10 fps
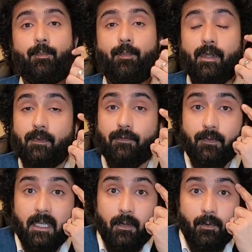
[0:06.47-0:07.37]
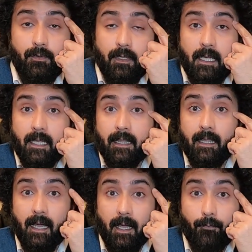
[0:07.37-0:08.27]
previous videos
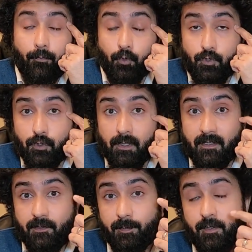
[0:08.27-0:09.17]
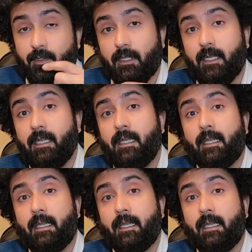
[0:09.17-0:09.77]
that for students especially,